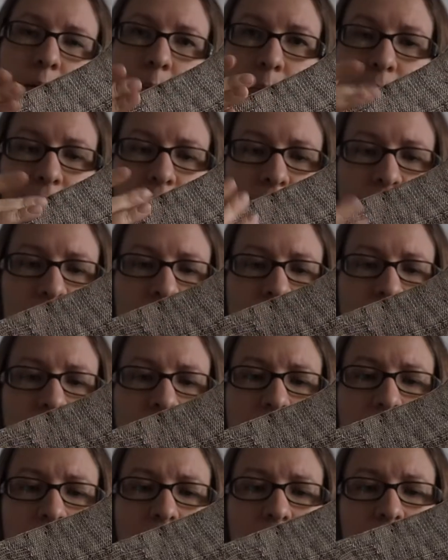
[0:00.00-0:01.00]

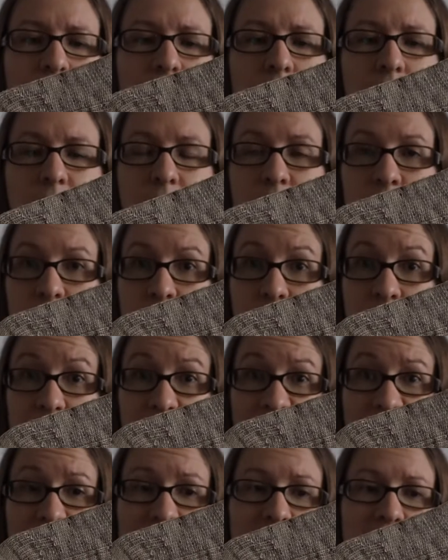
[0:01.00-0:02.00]
patterning and then the
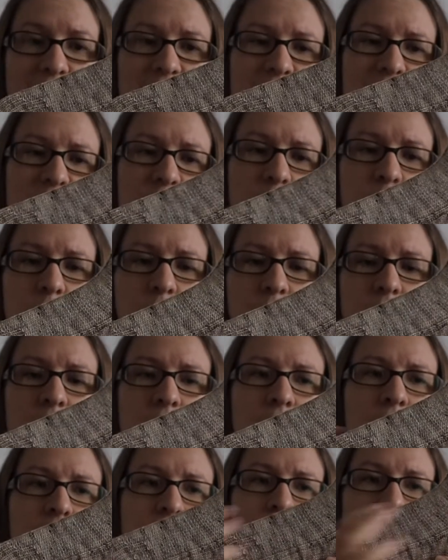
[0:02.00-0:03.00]
stockinette sole.
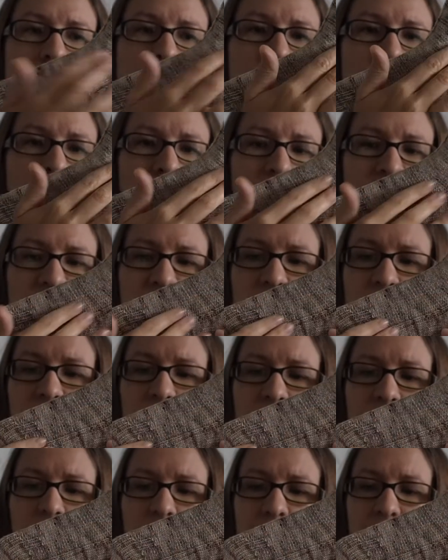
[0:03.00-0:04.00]
So I
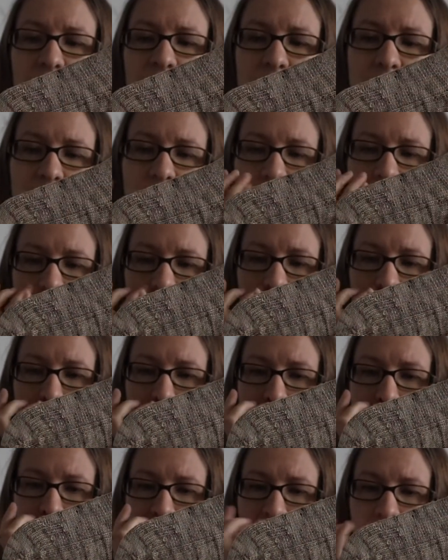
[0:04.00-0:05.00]
really like these little
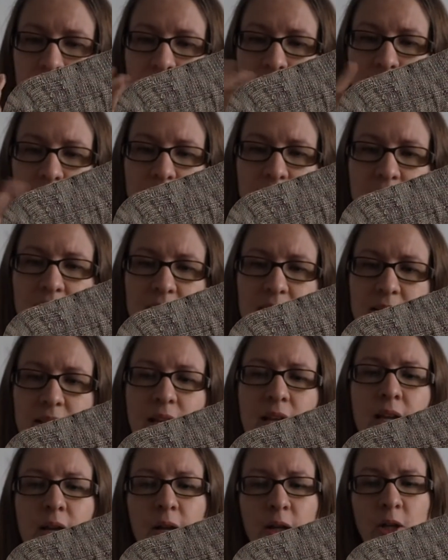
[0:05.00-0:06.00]
details that just
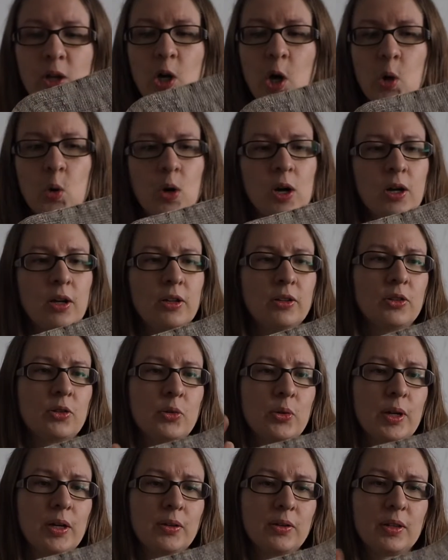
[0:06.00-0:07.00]
go on
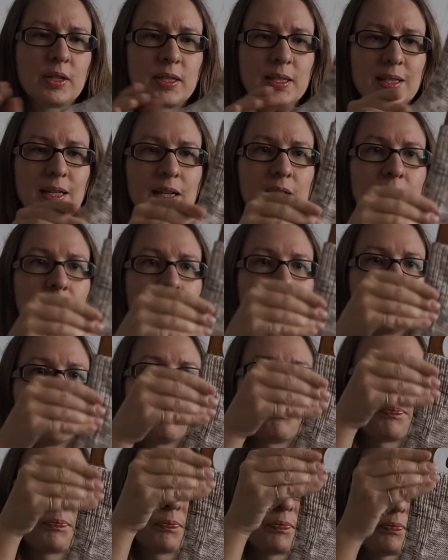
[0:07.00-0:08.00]
throughout the sock.
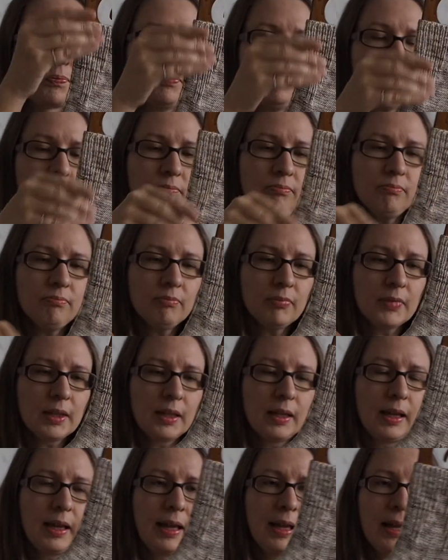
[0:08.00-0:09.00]

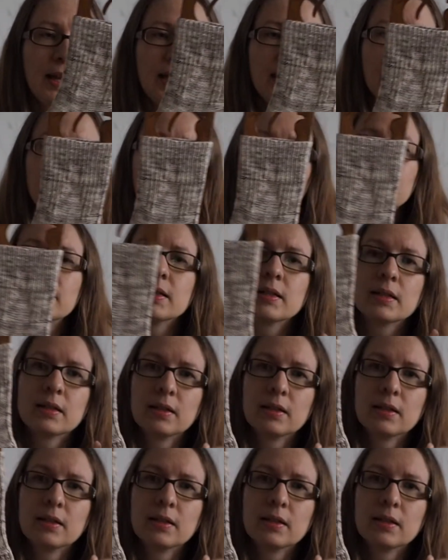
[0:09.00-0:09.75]
And